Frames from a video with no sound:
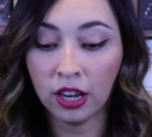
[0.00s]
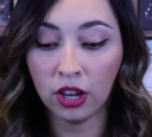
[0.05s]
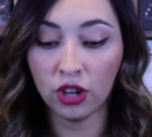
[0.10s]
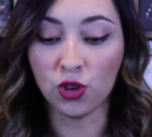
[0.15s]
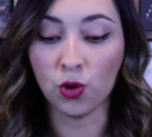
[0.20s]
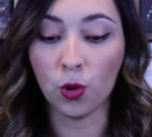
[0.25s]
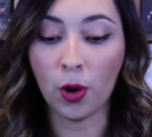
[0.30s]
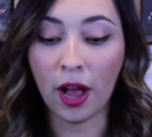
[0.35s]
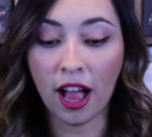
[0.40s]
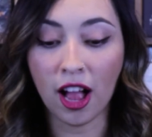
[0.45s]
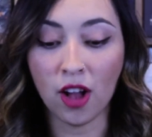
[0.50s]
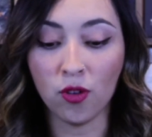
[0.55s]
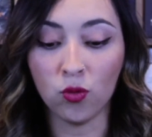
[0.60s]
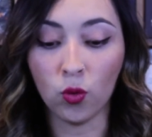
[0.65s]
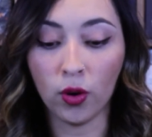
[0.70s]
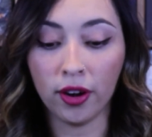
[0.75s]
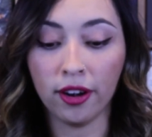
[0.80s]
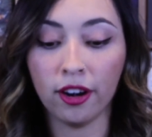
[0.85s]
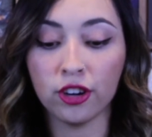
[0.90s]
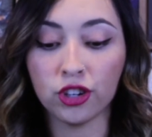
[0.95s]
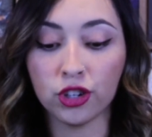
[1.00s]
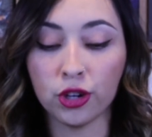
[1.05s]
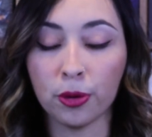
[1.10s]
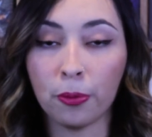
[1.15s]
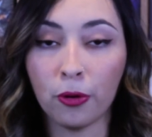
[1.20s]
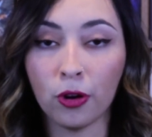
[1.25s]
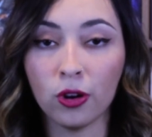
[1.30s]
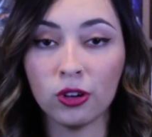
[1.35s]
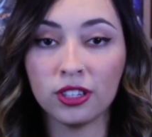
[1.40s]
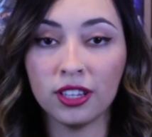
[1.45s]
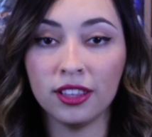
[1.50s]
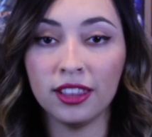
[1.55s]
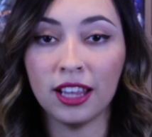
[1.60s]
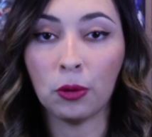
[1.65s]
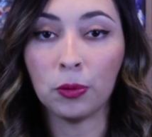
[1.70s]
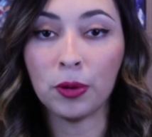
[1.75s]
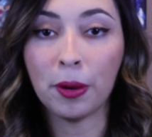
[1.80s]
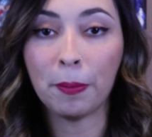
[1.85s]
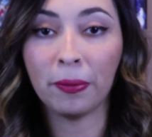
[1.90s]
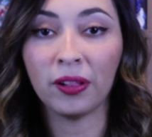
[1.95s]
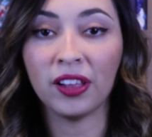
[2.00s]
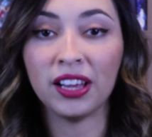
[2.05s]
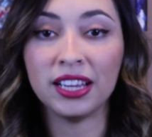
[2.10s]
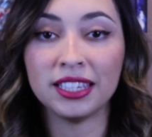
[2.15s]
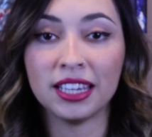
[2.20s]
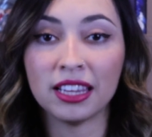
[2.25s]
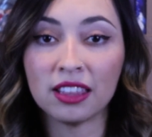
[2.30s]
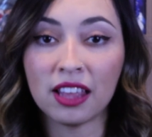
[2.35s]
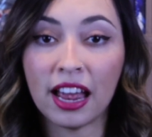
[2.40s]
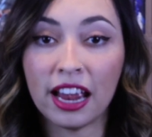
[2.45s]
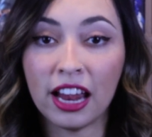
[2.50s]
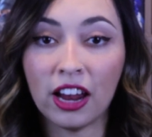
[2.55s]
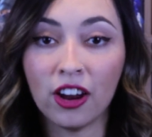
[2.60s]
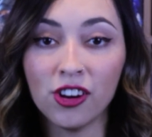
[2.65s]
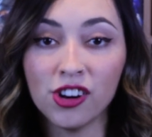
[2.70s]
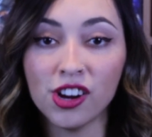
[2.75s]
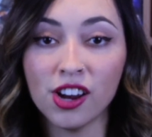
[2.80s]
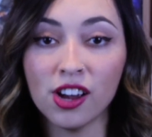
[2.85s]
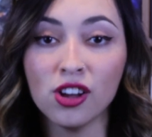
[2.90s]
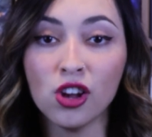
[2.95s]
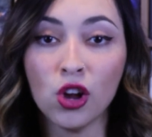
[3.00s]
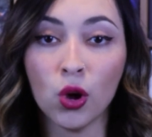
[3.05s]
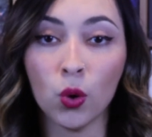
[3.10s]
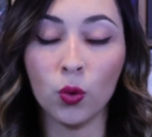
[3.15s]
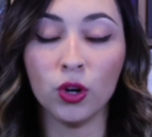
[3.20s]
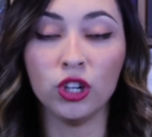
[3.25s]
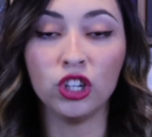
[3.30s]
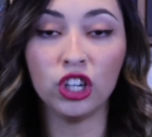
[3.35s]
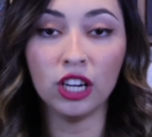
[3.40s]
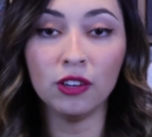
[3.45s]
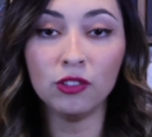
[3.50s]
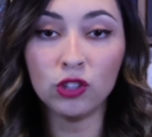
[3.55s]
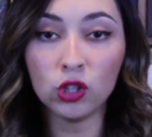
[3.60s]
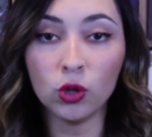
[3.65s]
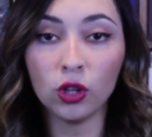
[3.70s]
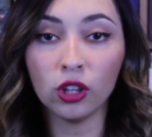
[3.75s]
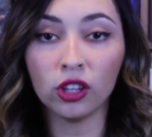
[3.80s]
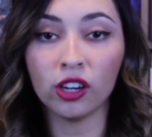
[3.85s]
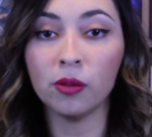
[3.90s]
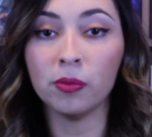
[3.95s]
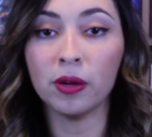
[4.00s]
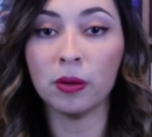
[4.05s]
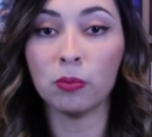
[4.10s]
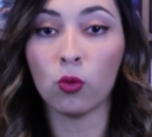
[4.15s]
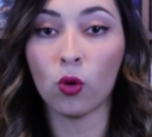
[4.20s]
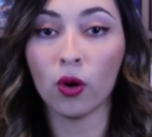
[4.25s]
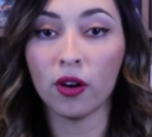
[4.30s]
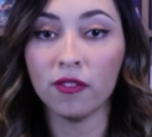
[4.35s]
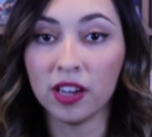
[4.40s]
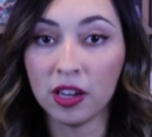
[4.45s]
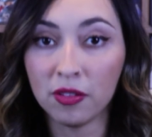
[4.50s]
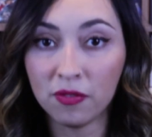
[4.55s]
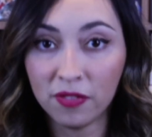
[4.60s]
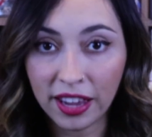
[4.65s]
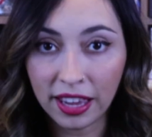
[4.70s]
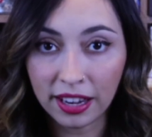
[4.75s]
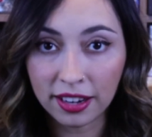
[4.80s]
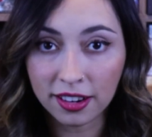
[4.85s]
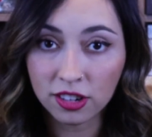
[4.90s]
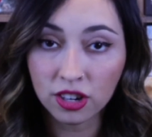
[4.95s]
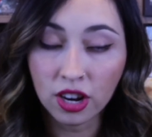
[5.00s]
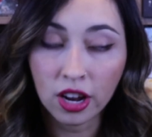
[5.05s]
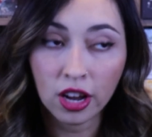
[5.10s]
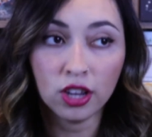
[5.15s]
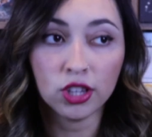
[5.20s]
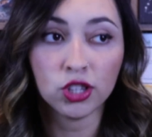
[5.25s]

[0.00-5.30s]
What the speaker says: you'll have 1 extra person that we placed in that area, which gives you a little bit more of an advantage.